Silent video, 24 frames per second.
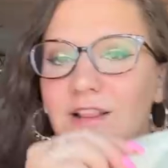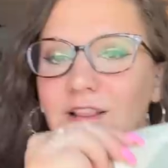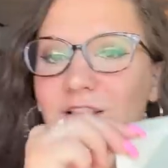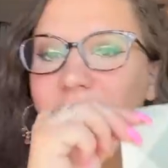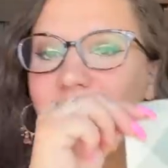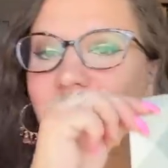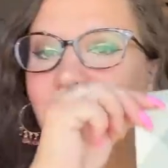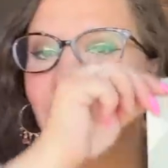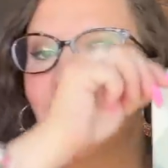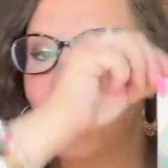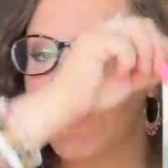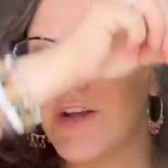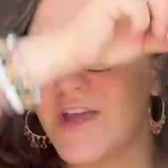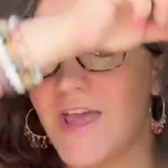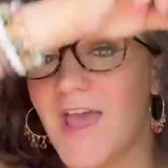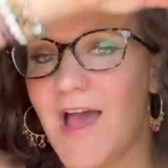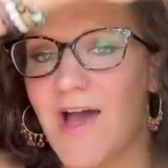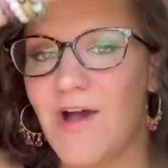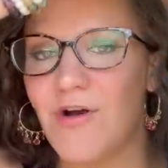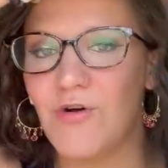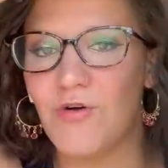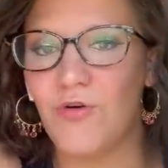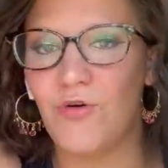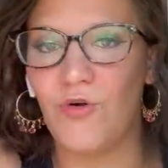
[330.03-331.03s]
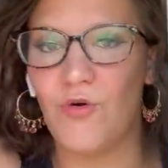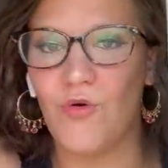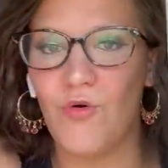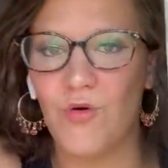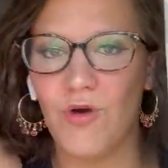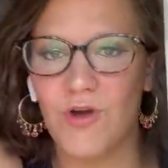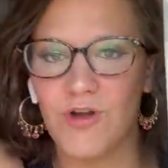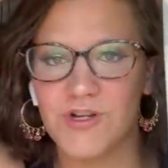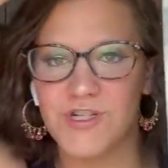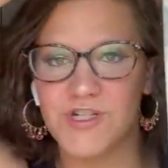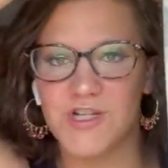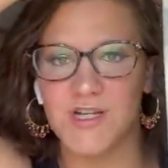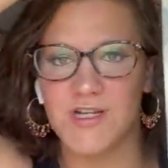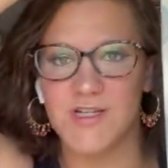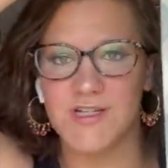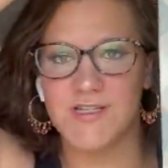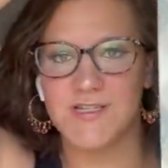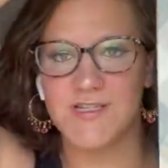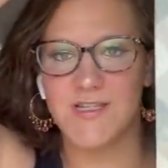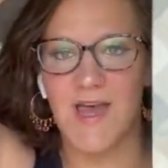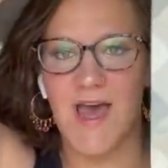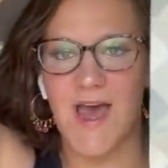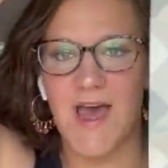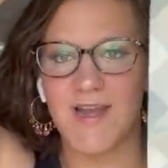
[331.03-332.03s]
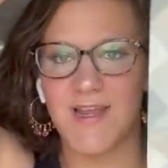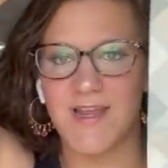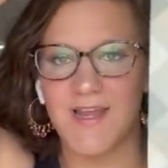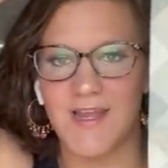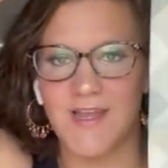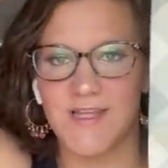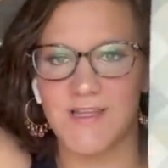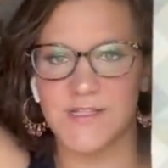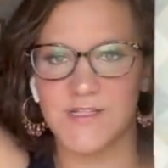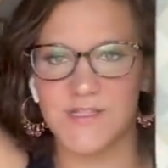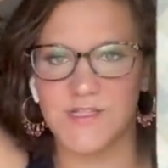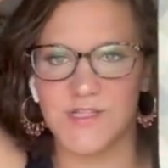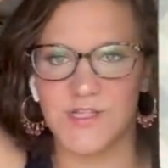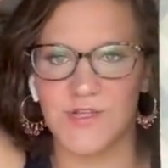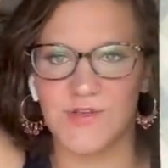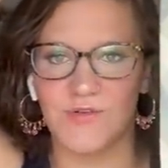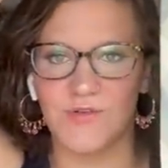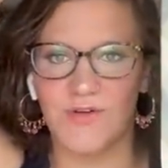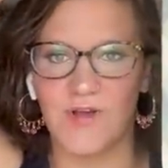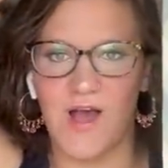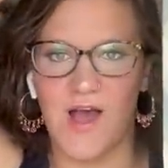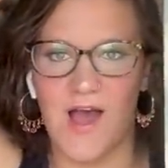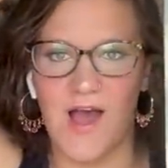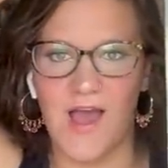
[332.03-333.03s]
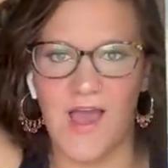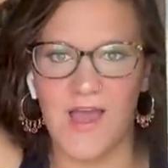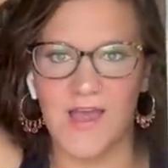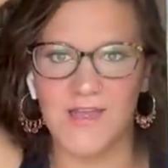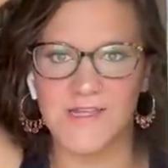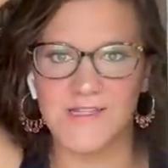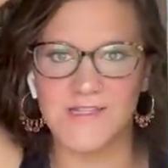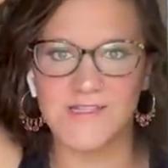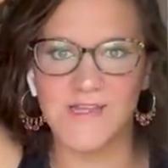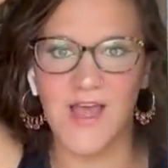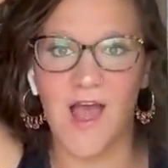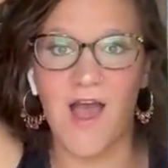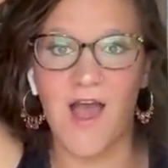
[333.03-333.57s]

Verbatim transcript: Look how gorgeous that is, you guys.